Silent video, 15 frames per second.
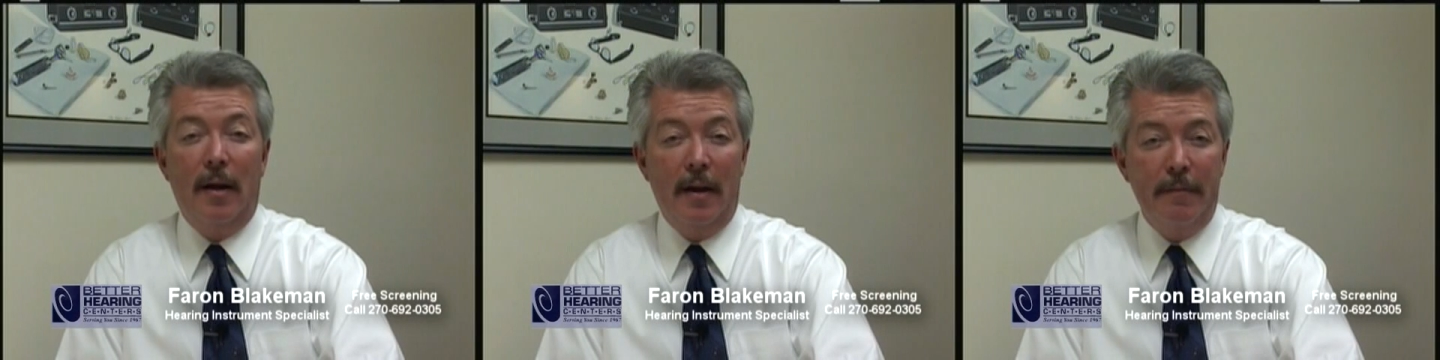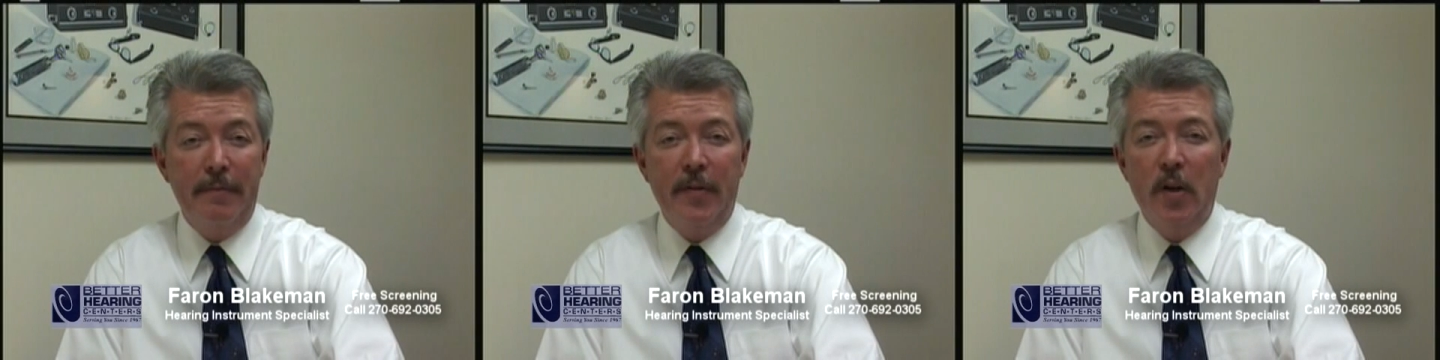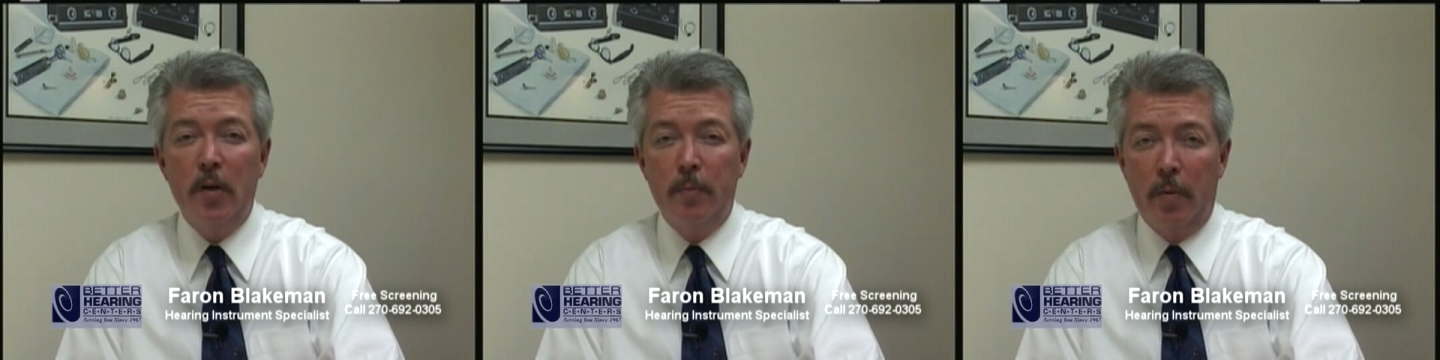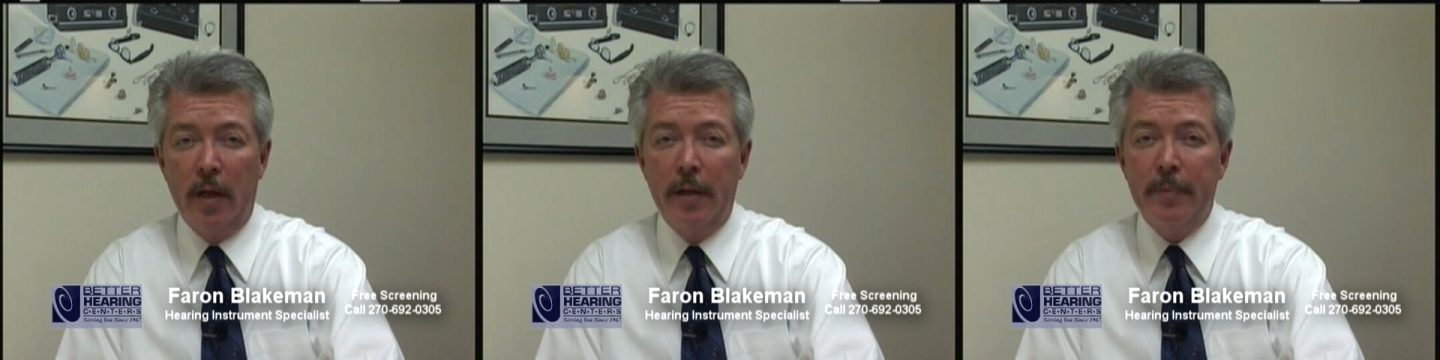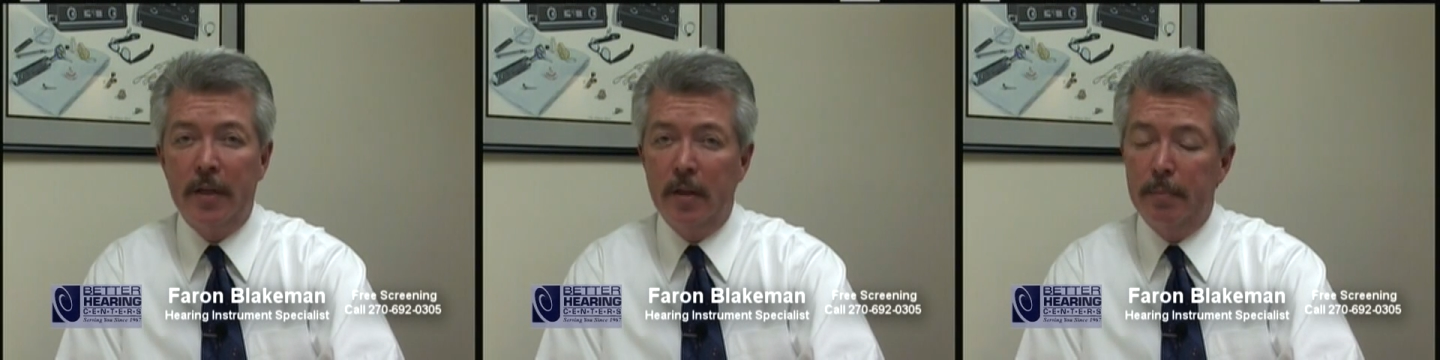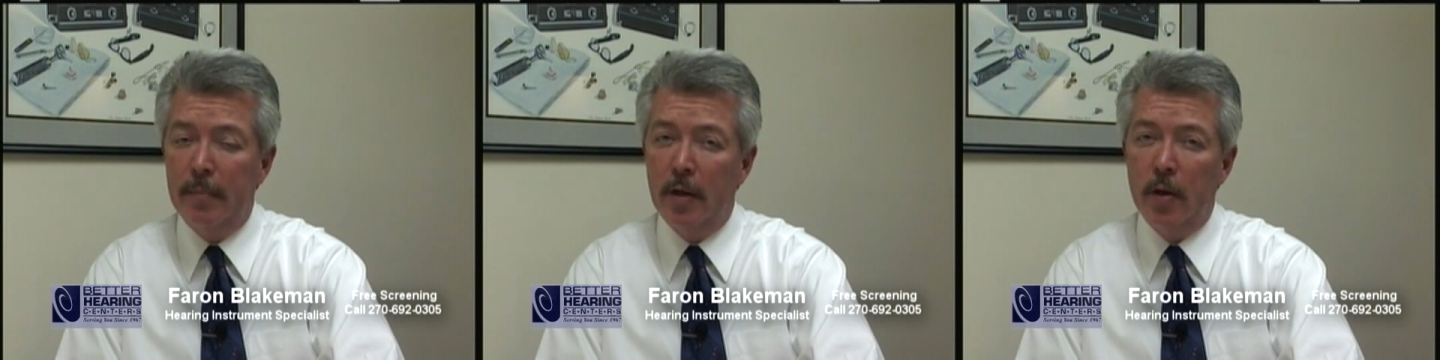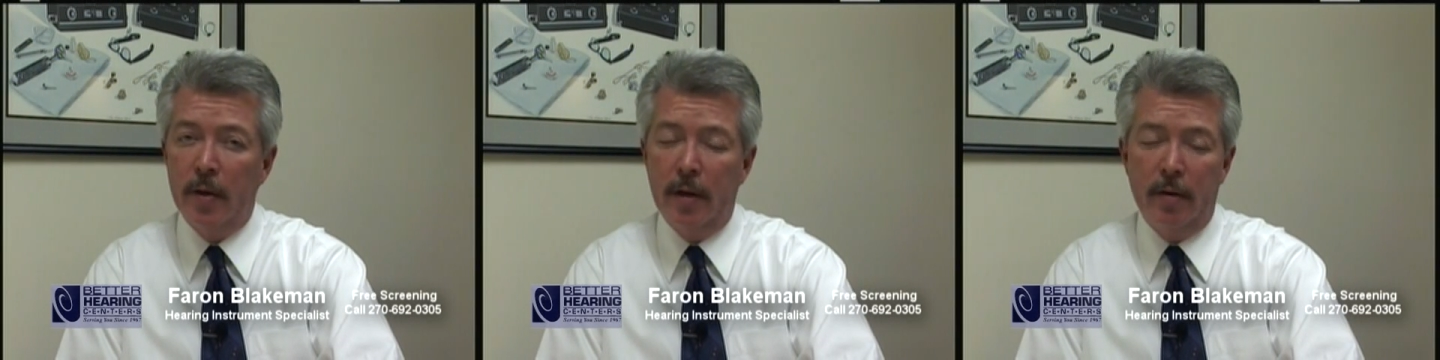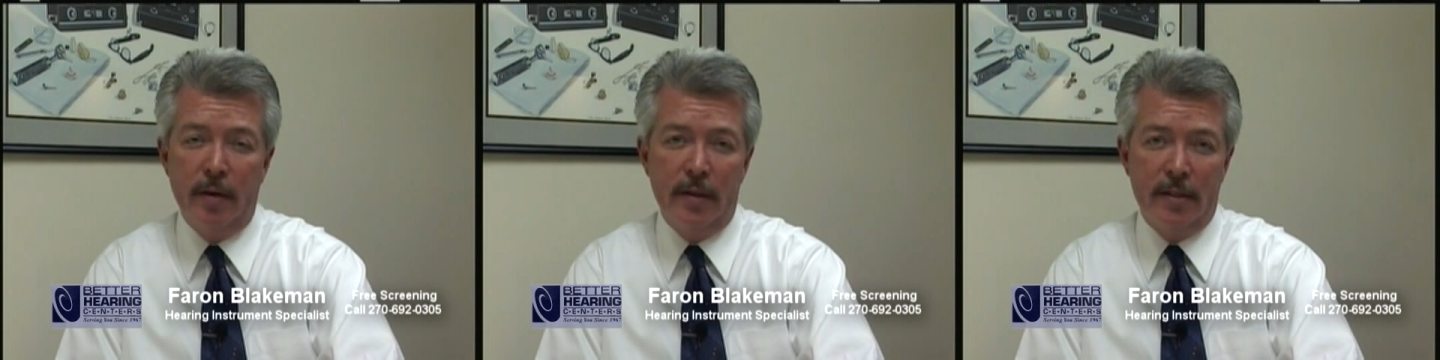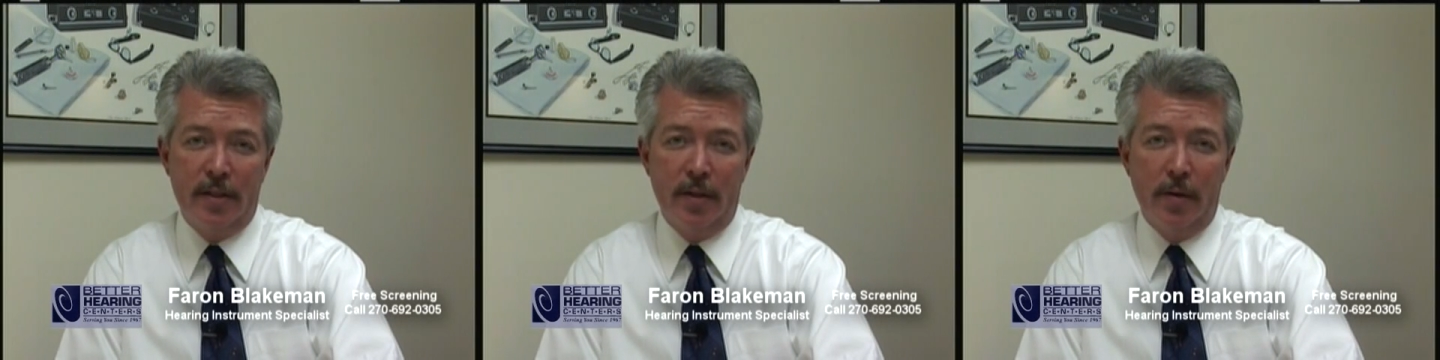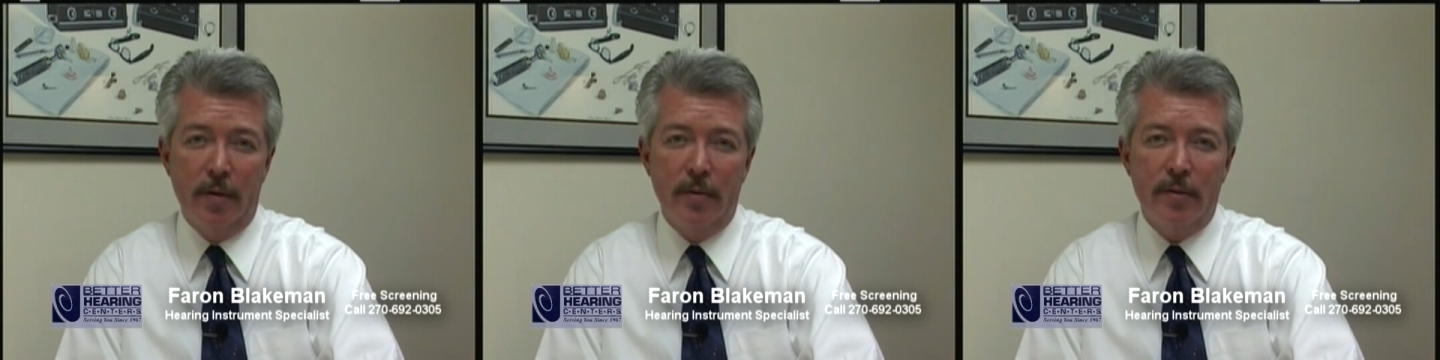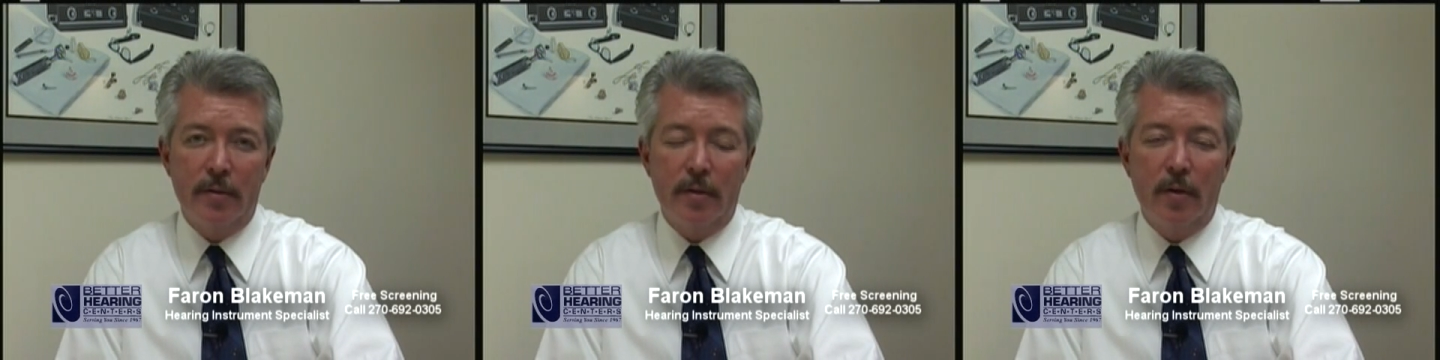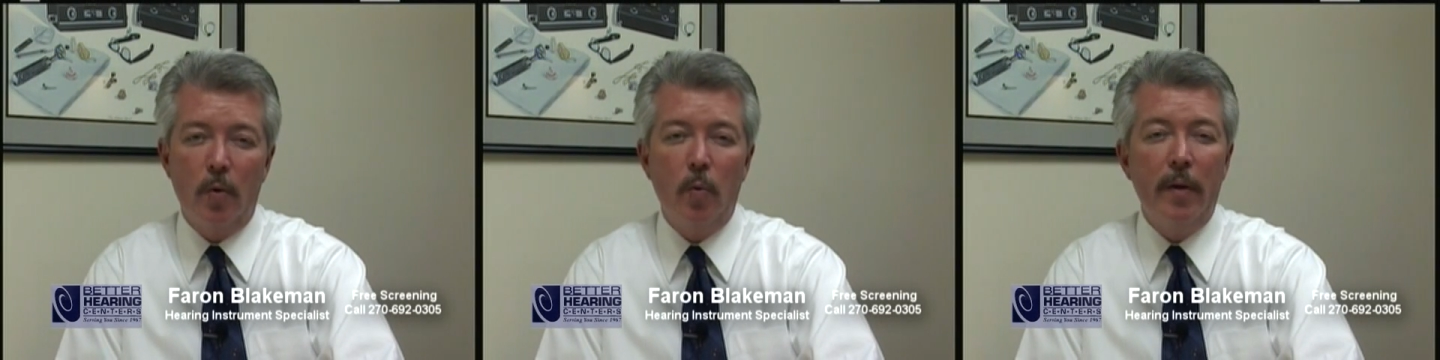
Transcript: I'm Farron Blakeman at Better Hearing Centers.